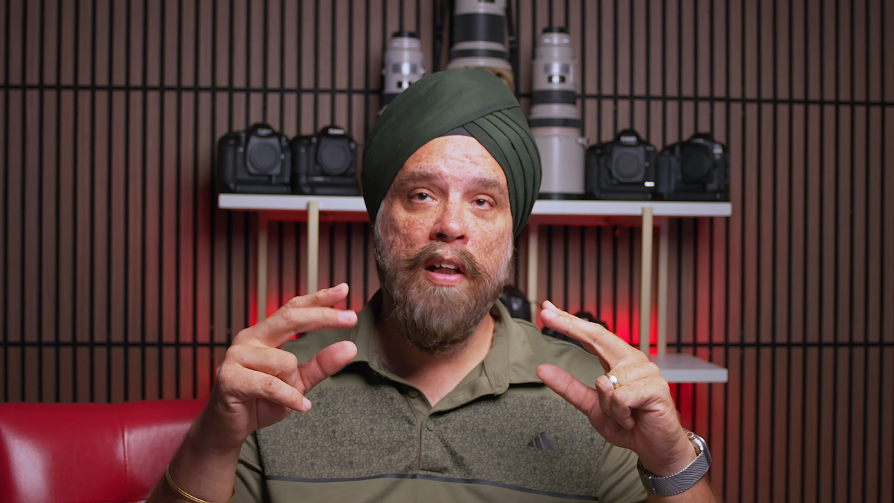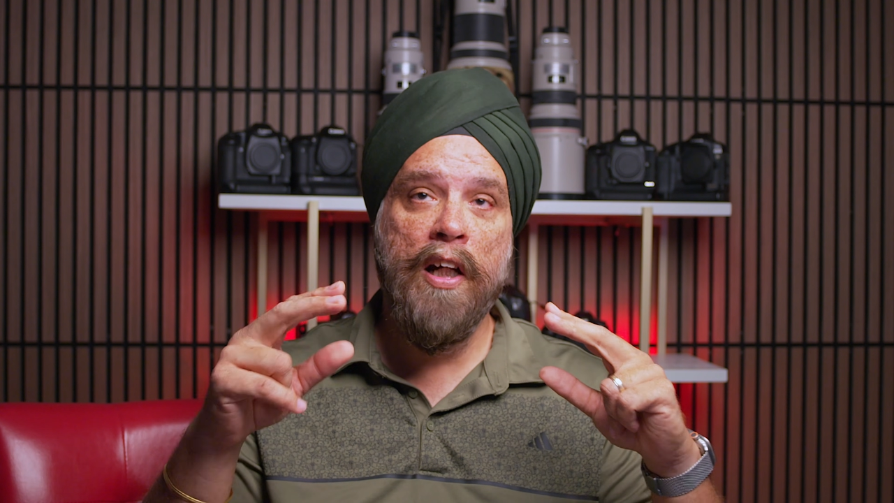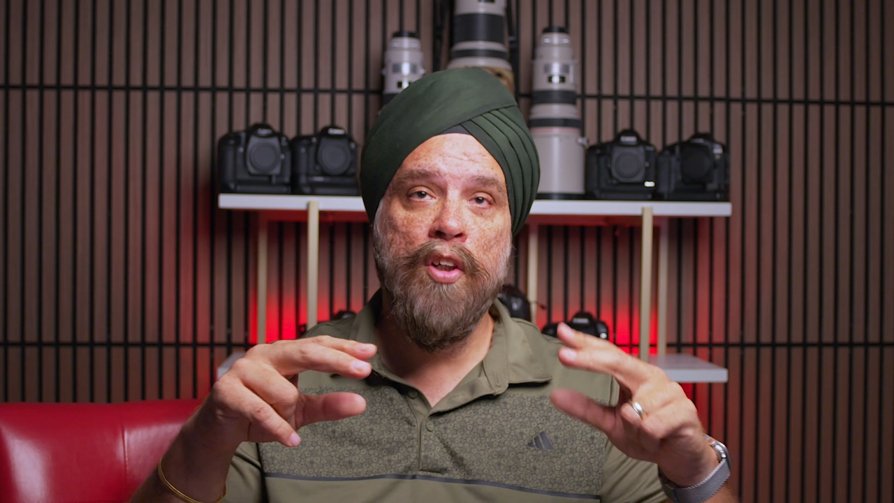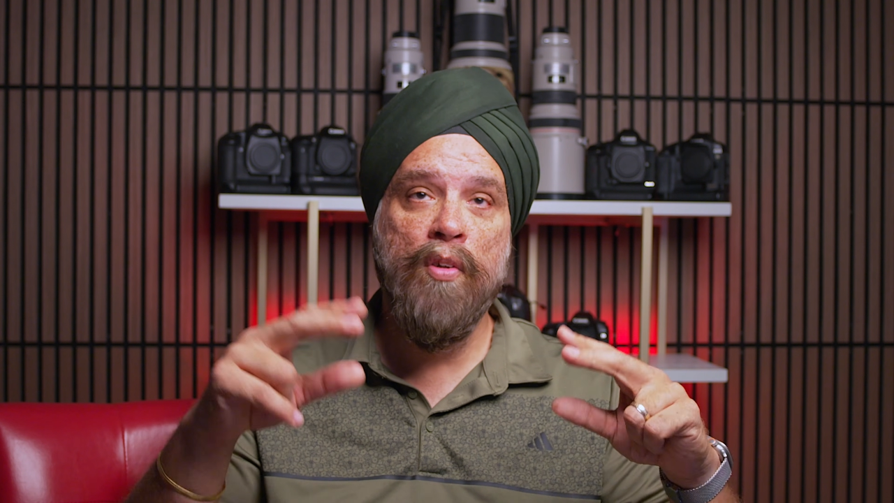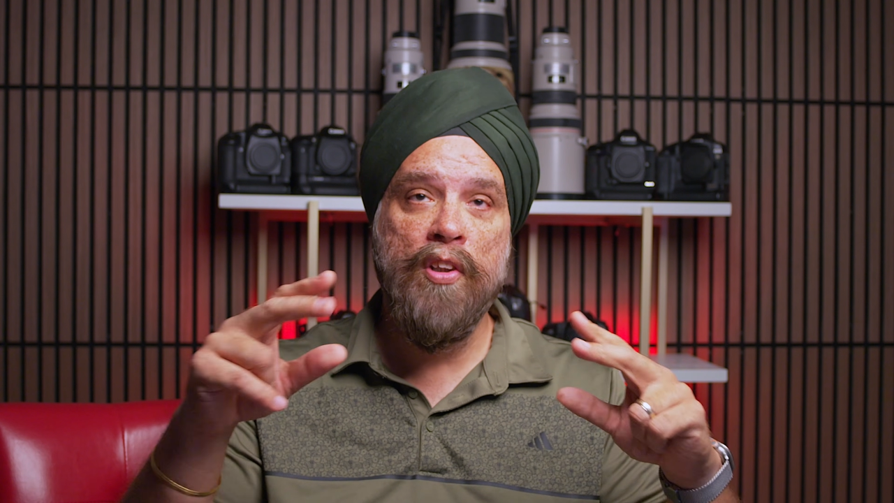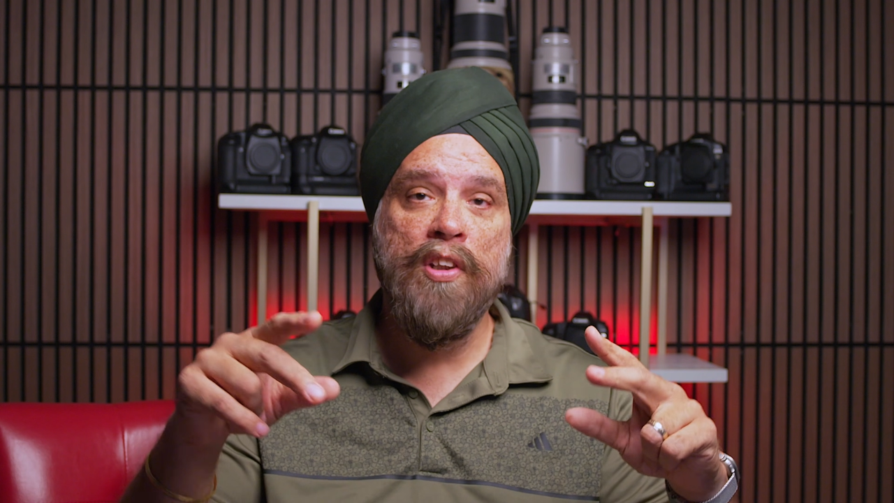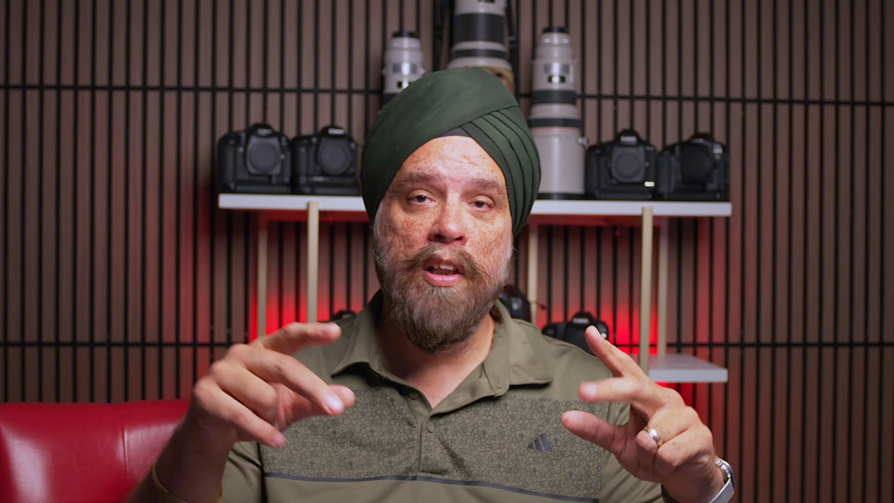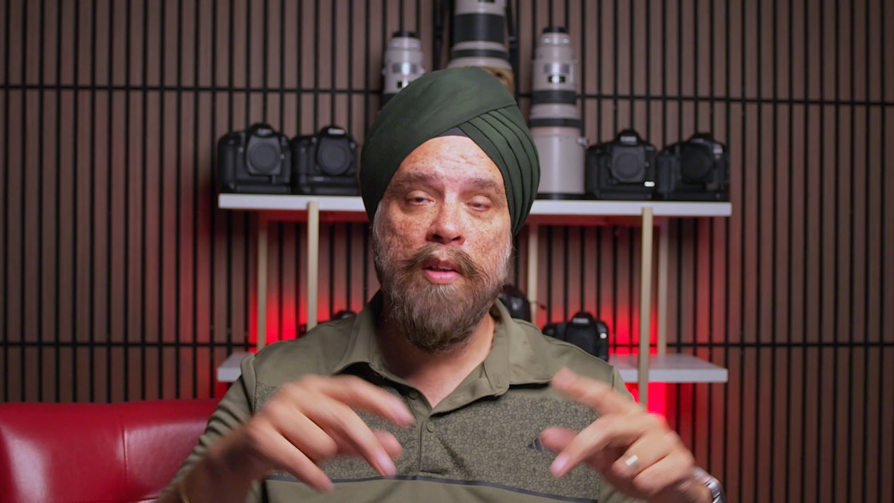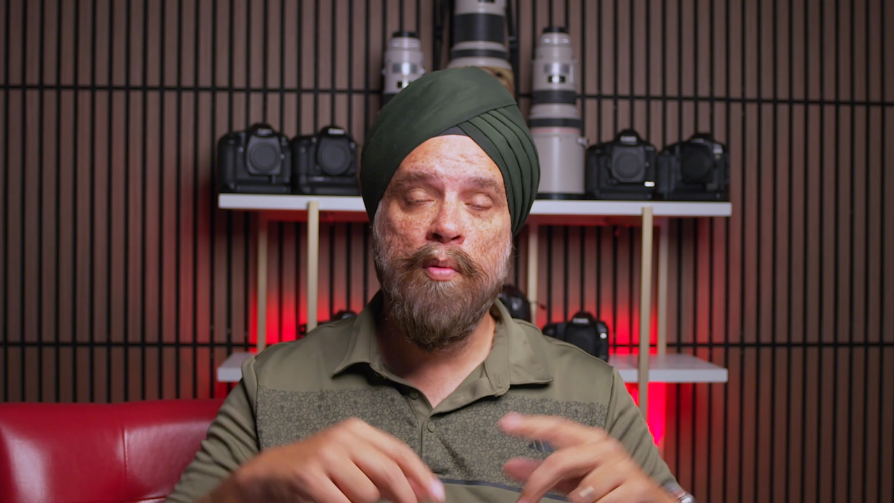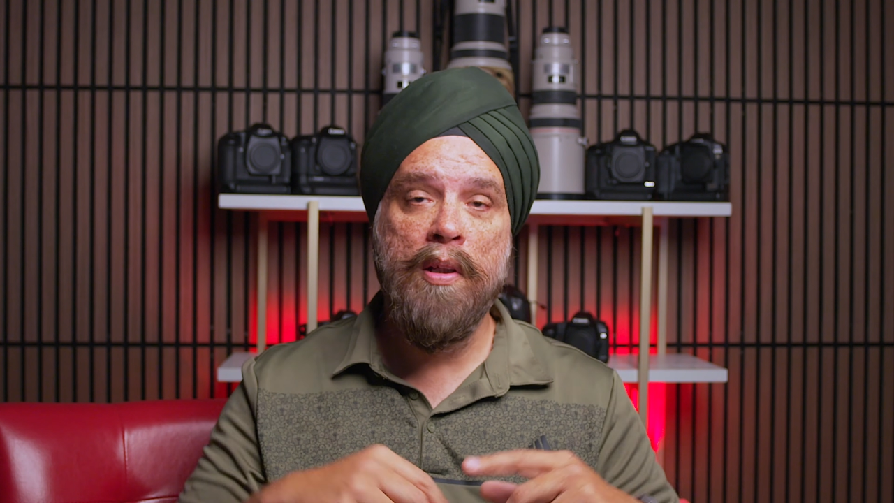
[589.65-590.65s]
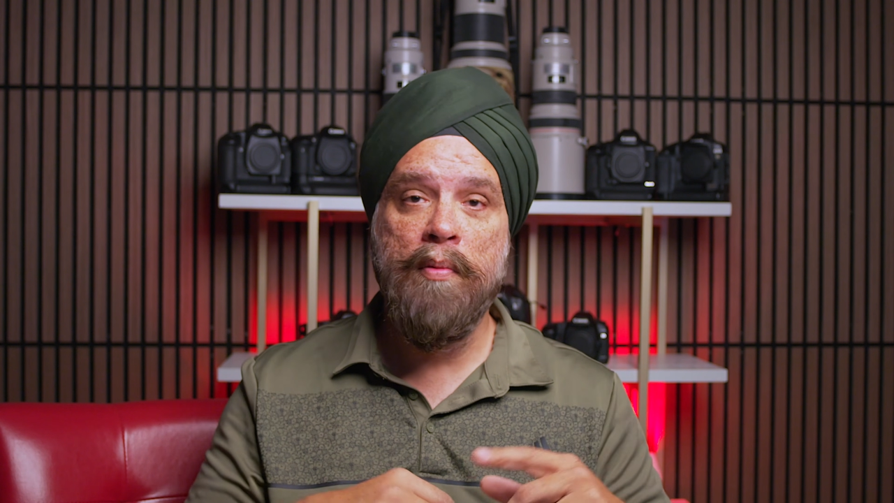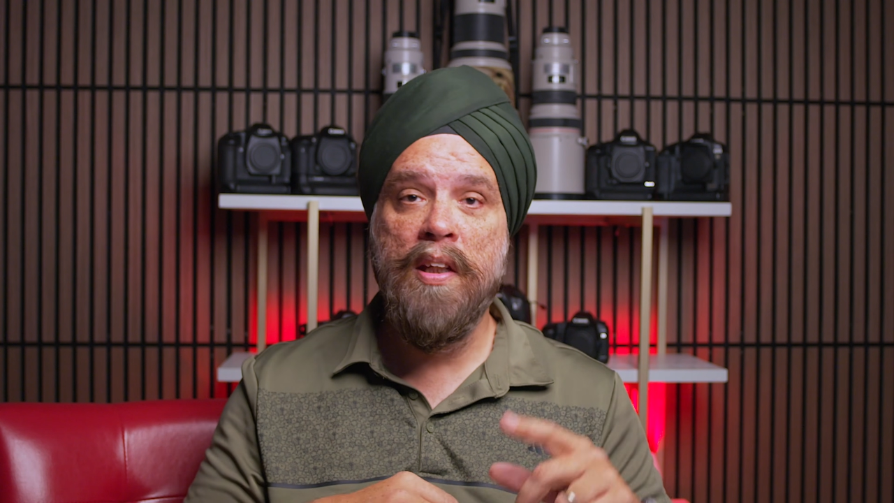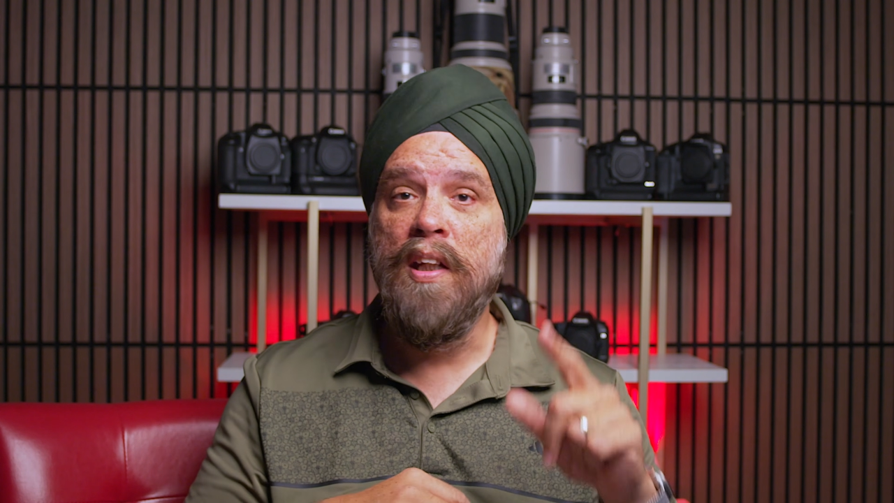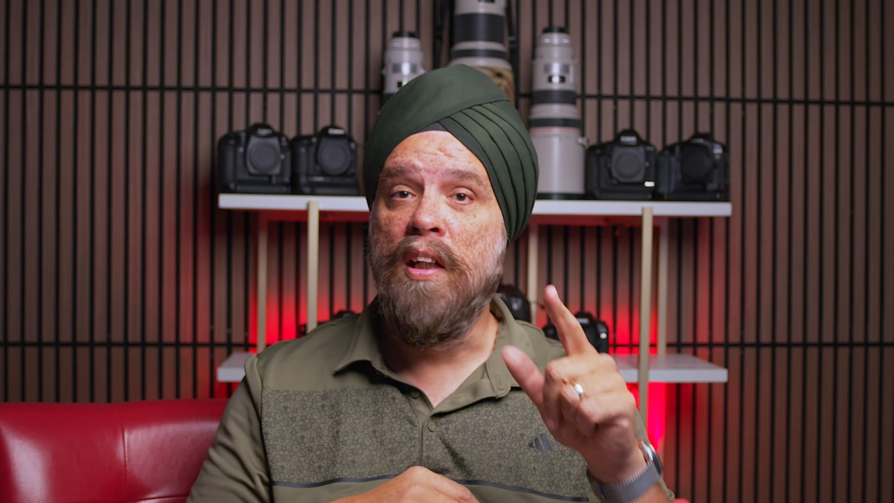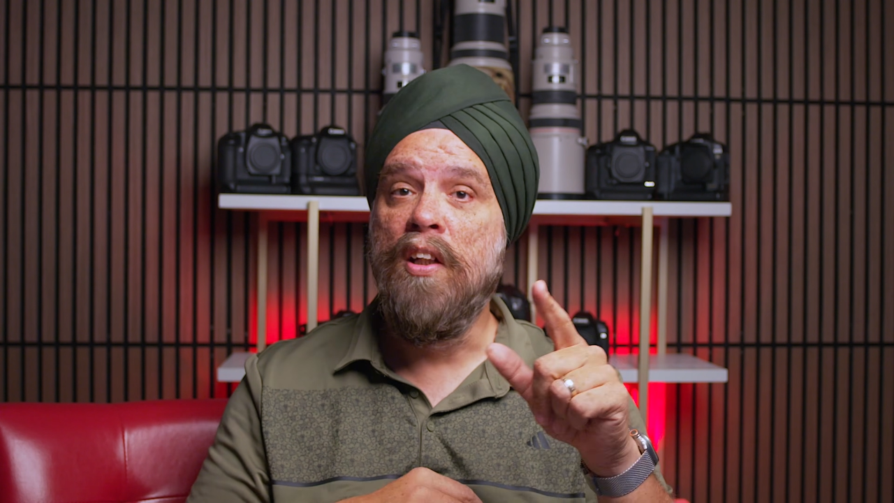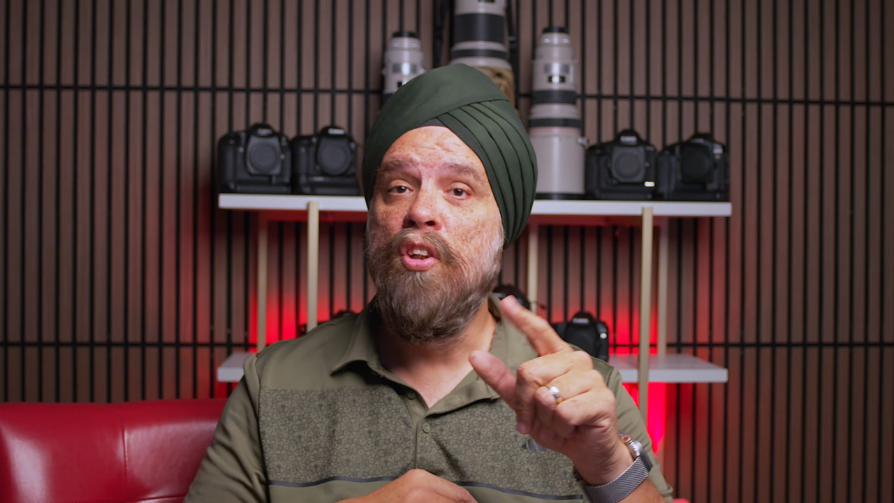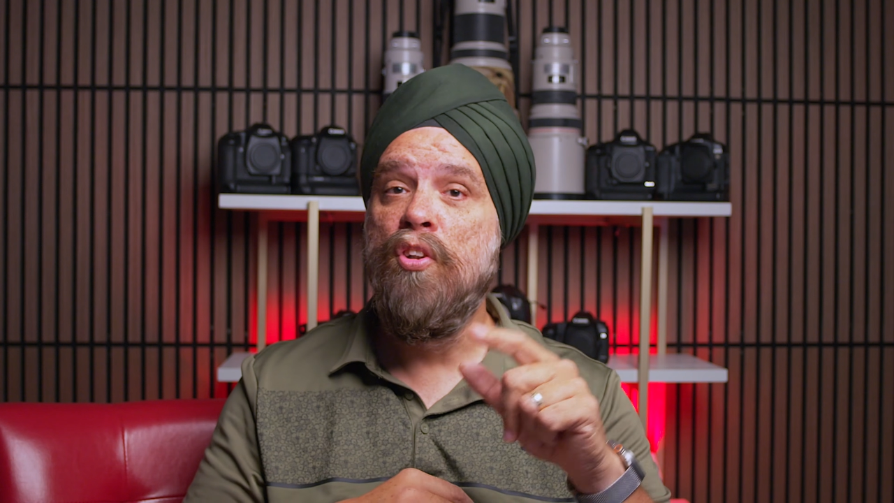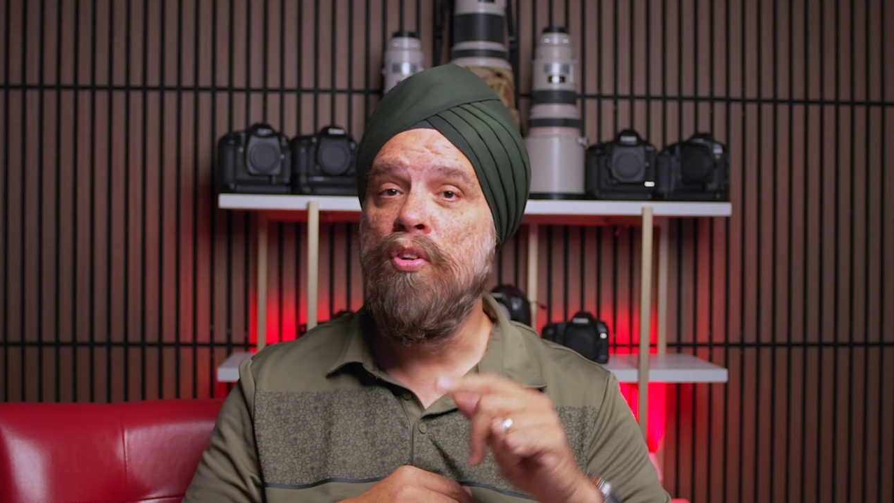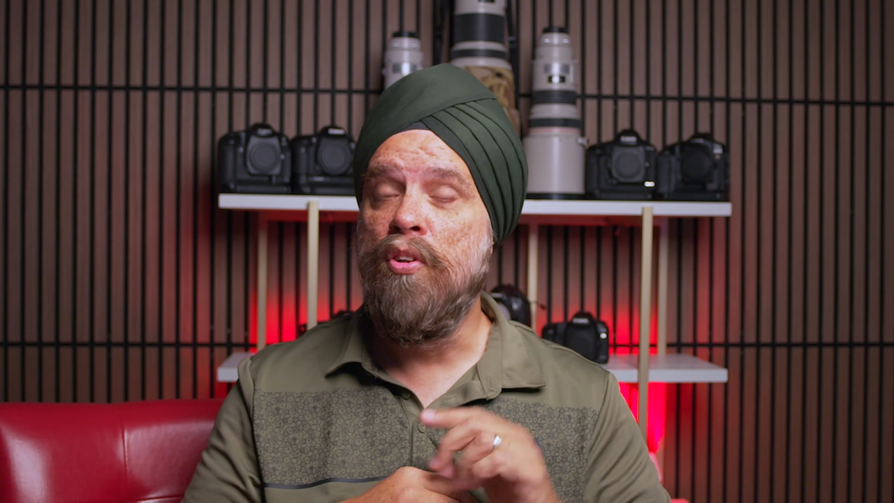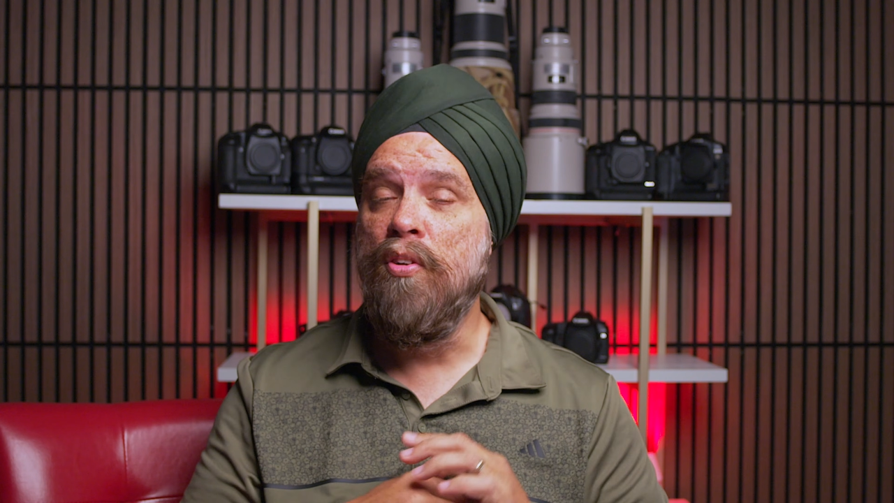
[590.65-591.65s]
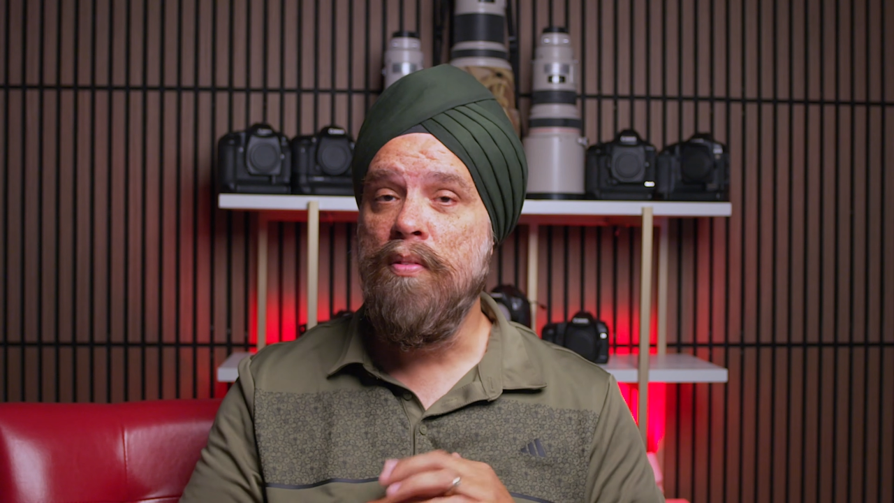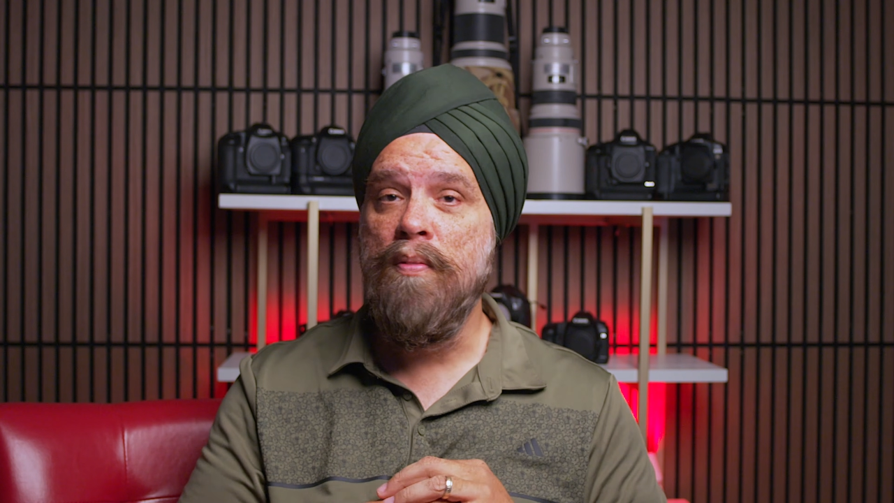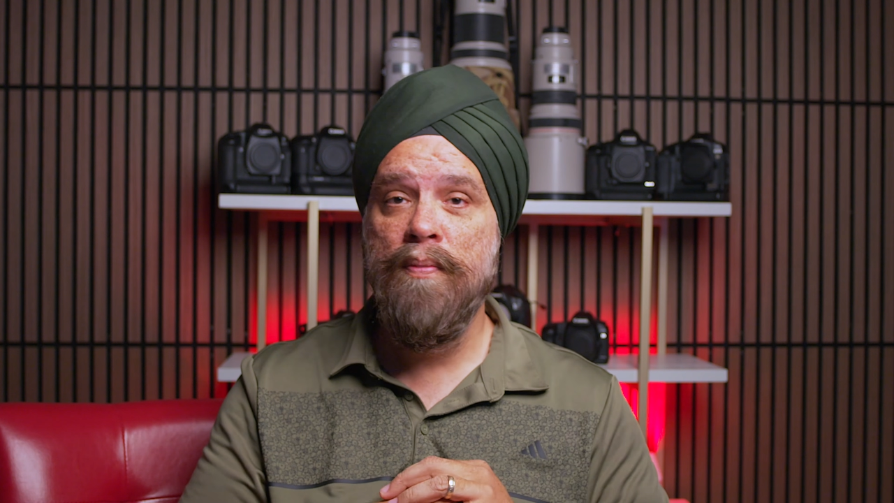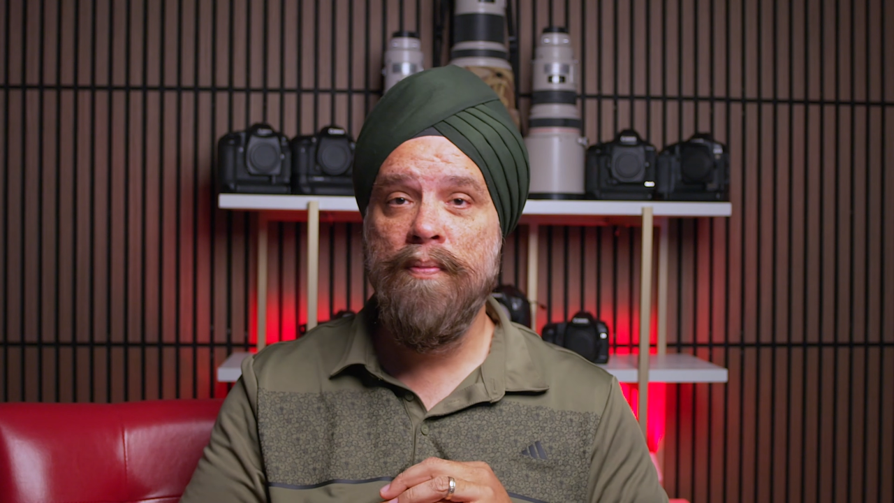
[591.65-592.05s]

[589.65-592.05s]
I know exactly what I'm getting. Do you?